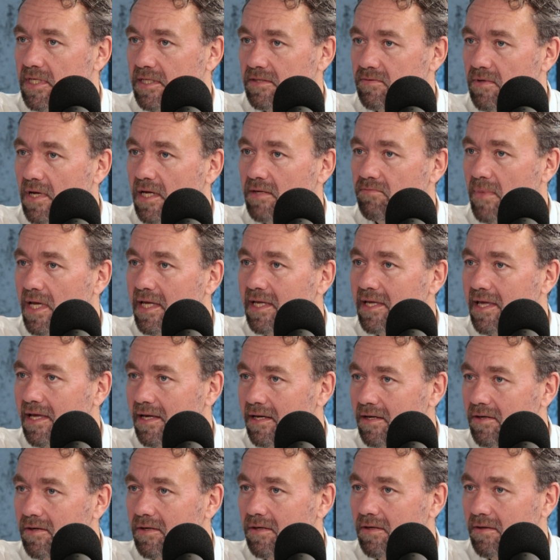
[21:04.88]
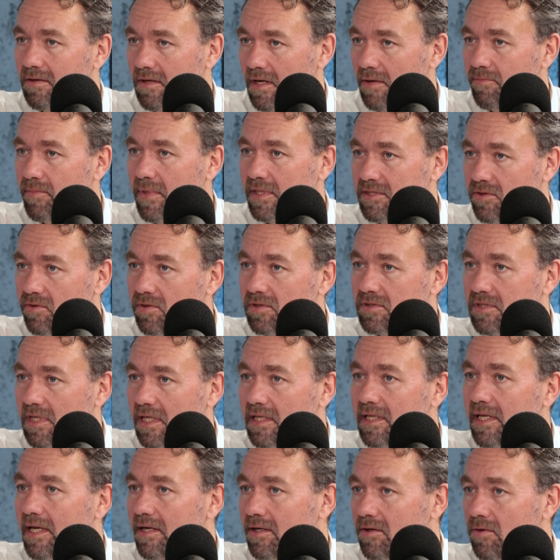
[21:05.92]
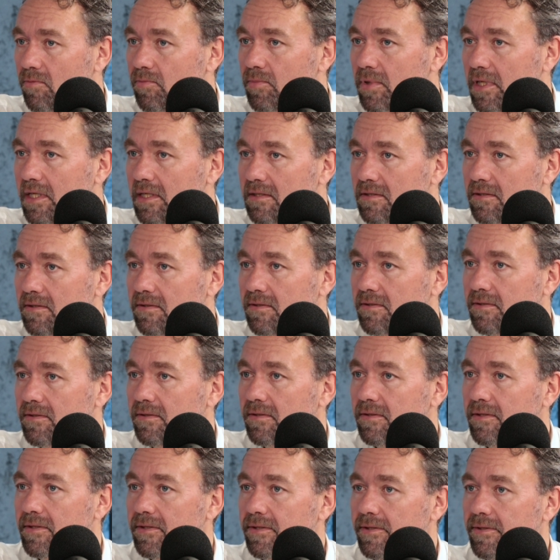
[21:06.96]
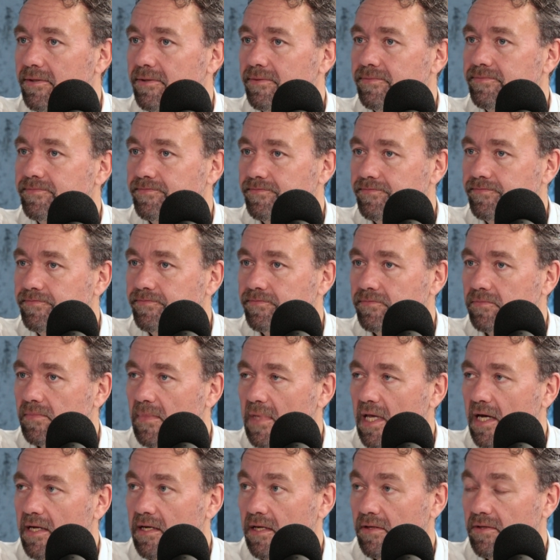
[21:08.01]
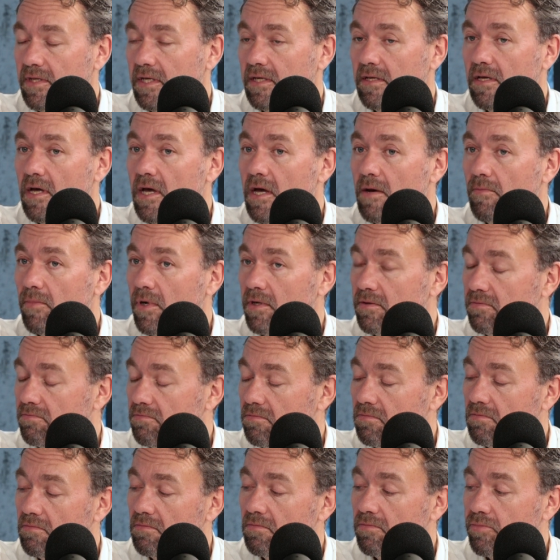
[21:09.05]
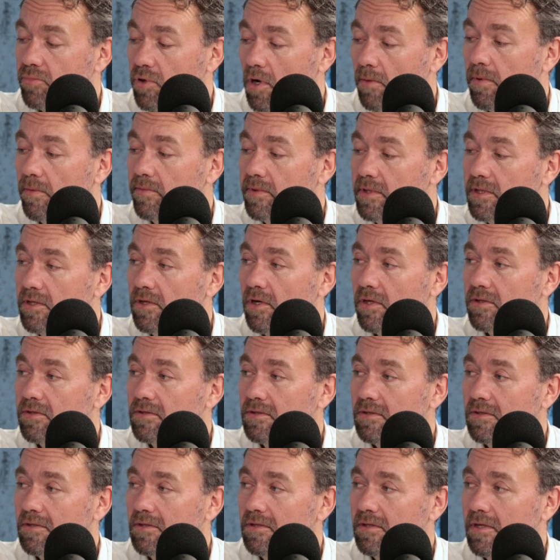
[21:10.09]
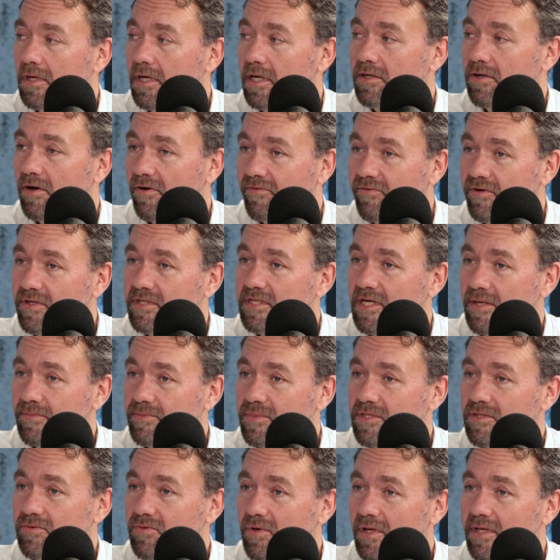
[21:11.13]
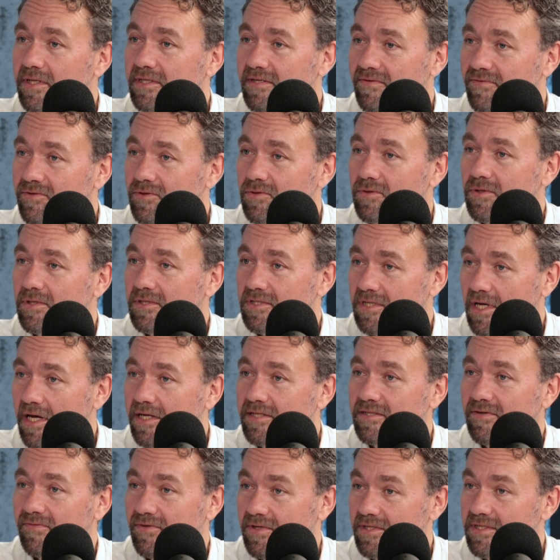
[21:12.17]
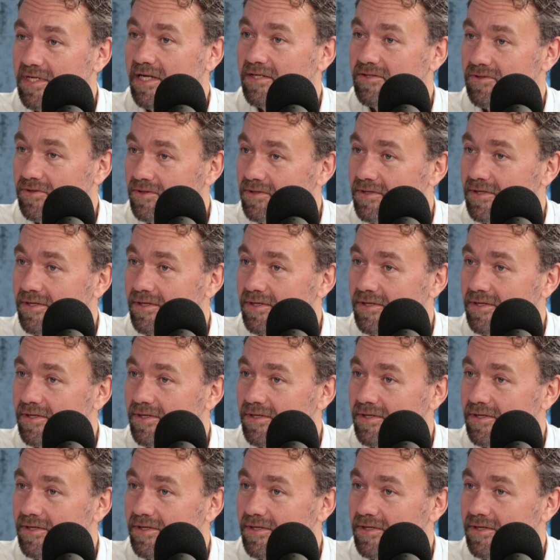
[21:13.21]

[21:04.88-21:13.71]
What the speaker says: at making materials that can compete, and I think, but probably not enough attempts relative to the size of the sector.